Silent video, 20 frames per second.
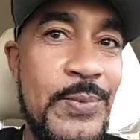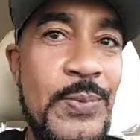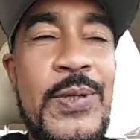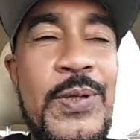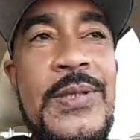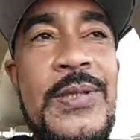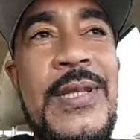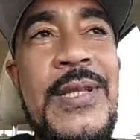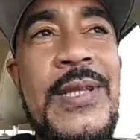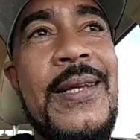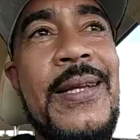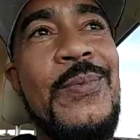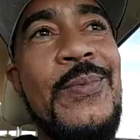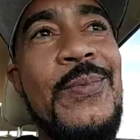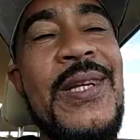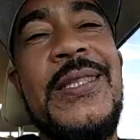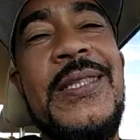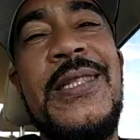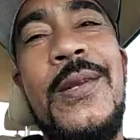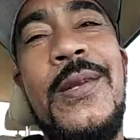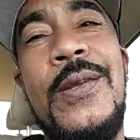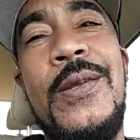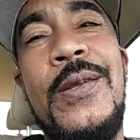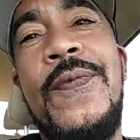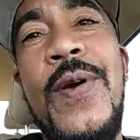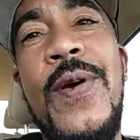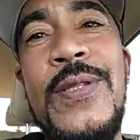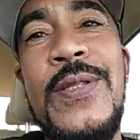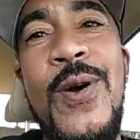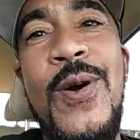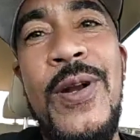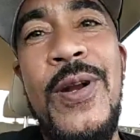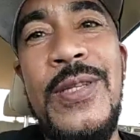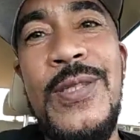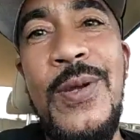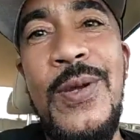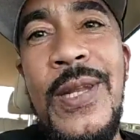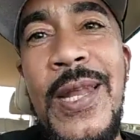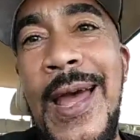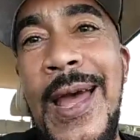We considered the first artist
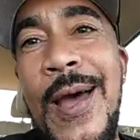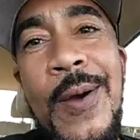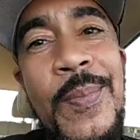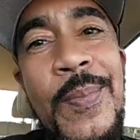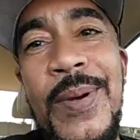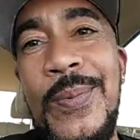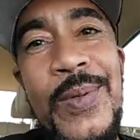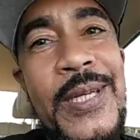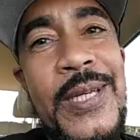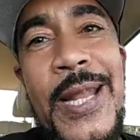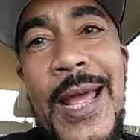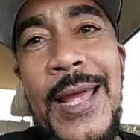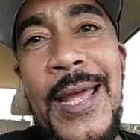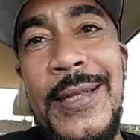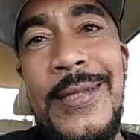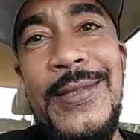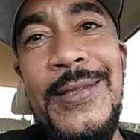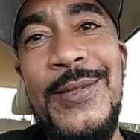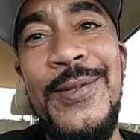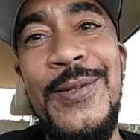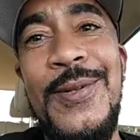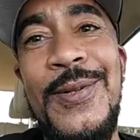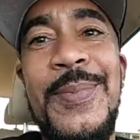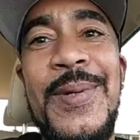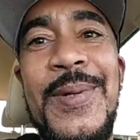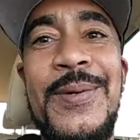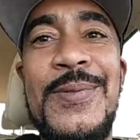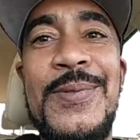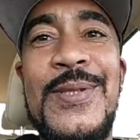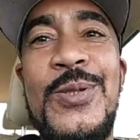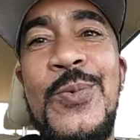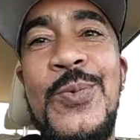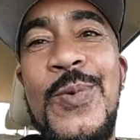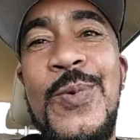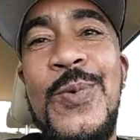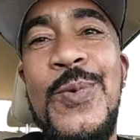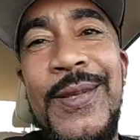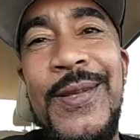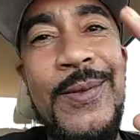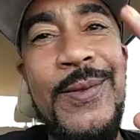on Loud, but we're not. You know what I mean? It was two
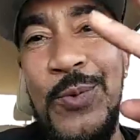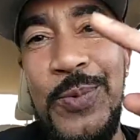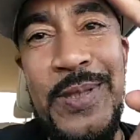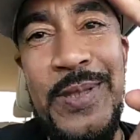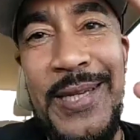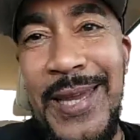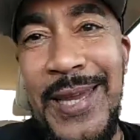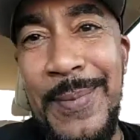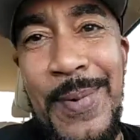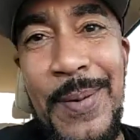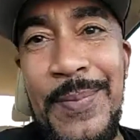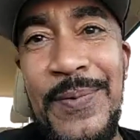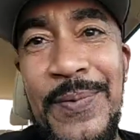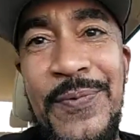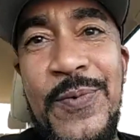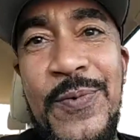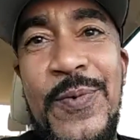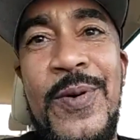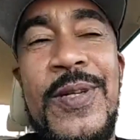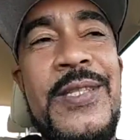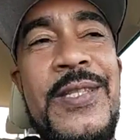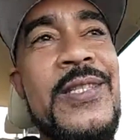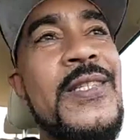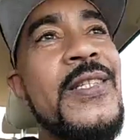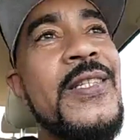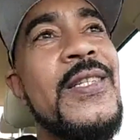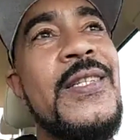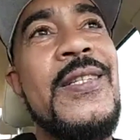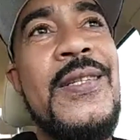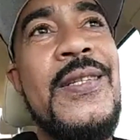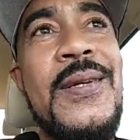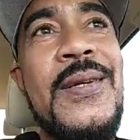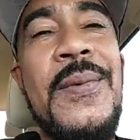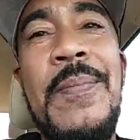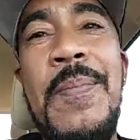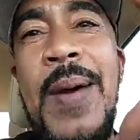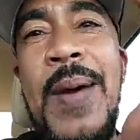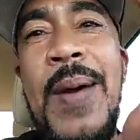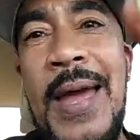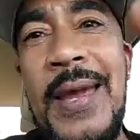other groups that came out before us,
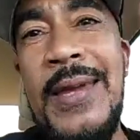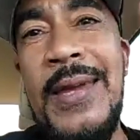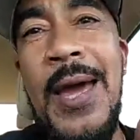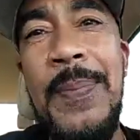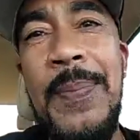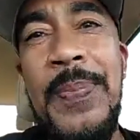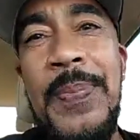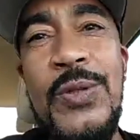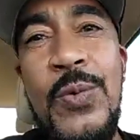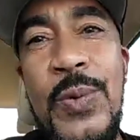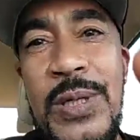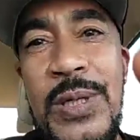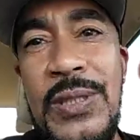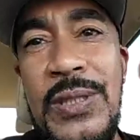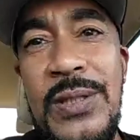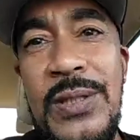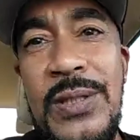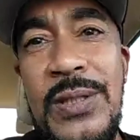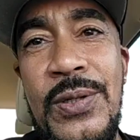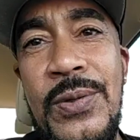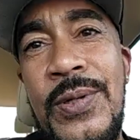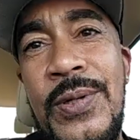Madcap, Twister.